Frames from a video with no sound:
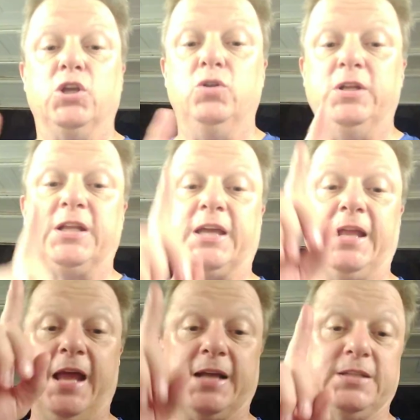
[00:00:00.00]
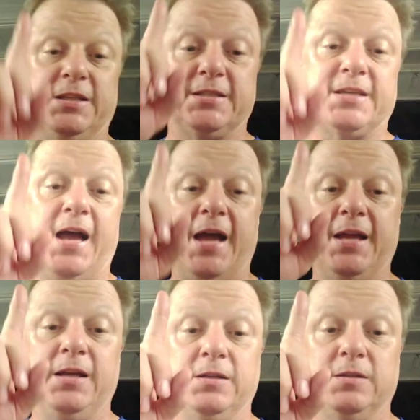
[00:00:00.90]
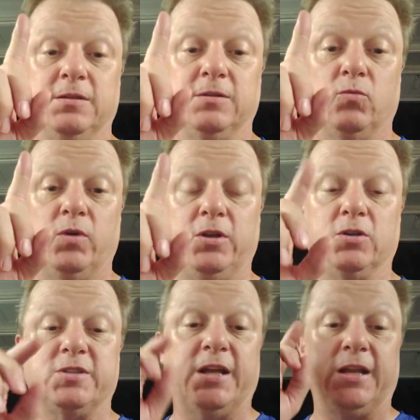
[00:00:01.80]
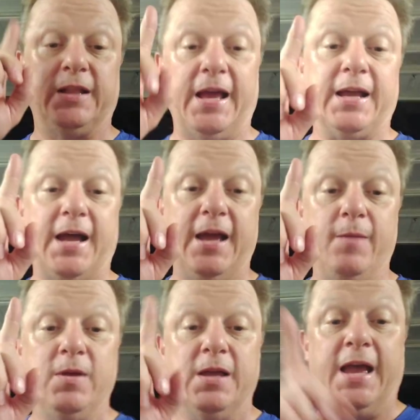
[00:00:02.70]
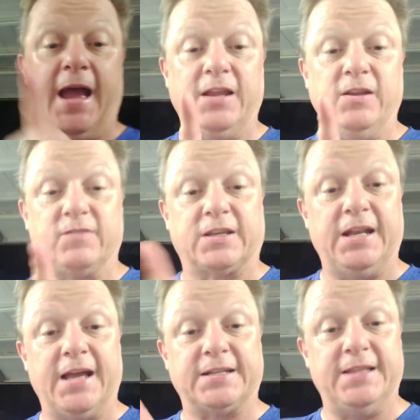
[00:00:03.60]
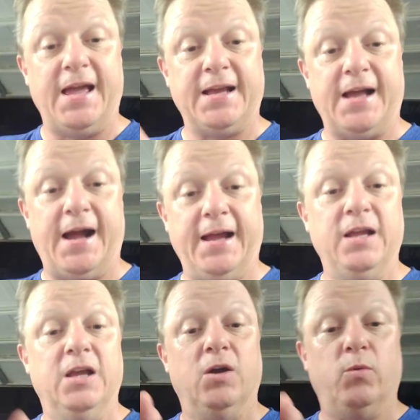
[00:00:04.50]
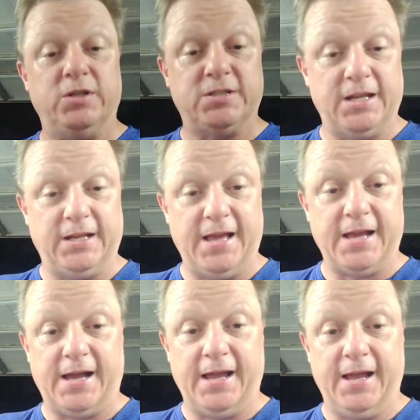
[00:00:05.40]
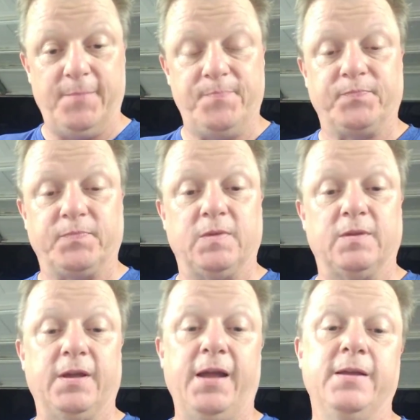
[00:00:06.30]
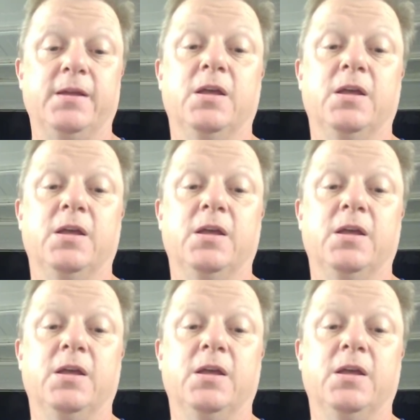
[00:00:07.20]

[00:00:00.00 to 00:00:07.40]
You need to connect to this guy when you're setting that guy up, and you have to connect to that guy when you're setting that guy up. Okay?